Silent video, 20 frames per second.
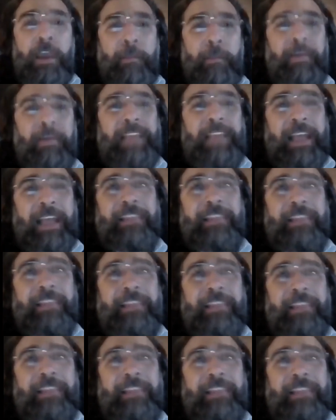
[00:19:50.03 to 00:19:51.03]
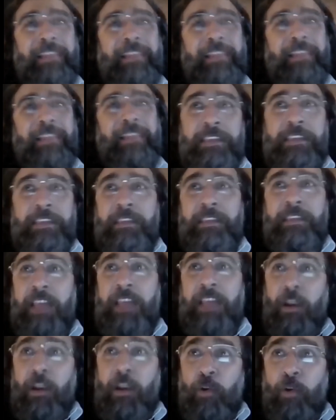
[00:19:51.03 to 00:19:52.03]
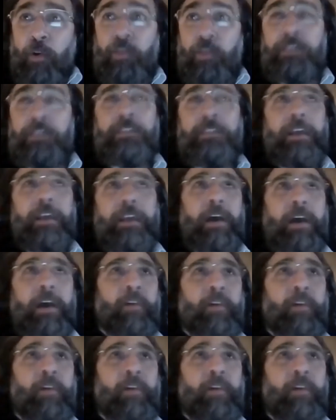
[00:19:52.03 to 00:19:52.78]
but at least we have decreased